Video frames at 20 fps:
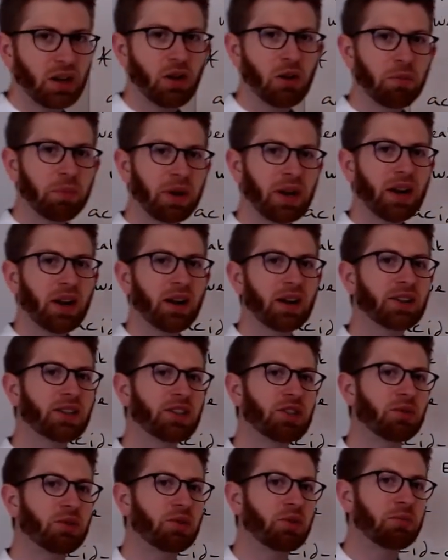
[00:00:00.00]
pair into a
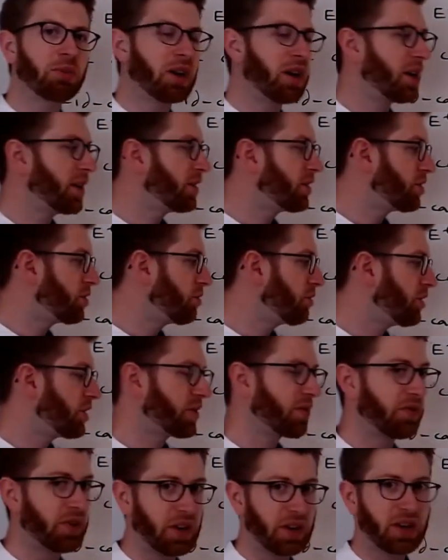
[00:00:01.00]
new bond to this
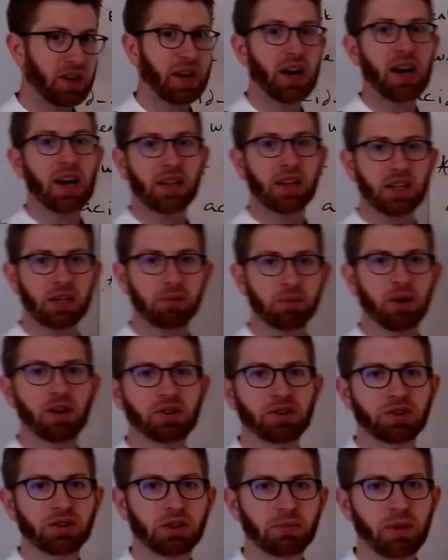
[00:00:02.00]
very highly partially
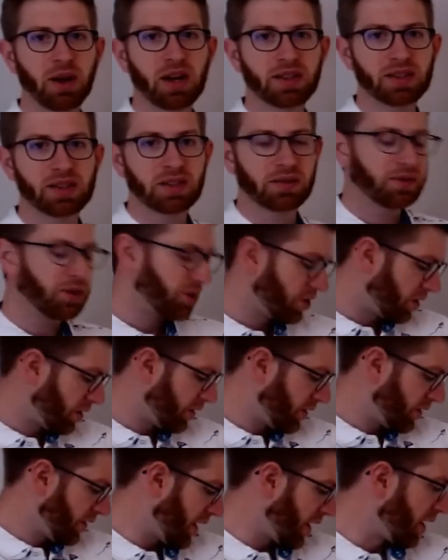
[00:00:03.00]
positively charged
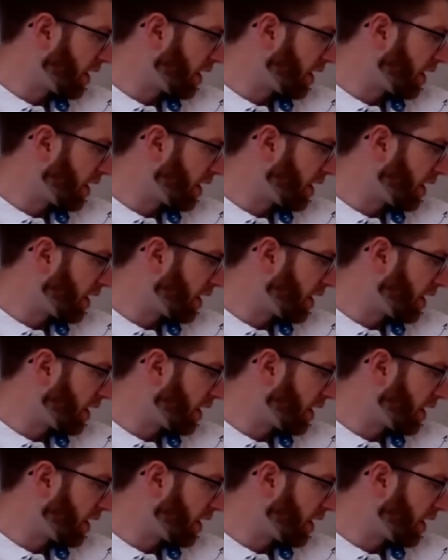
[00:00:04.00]
center.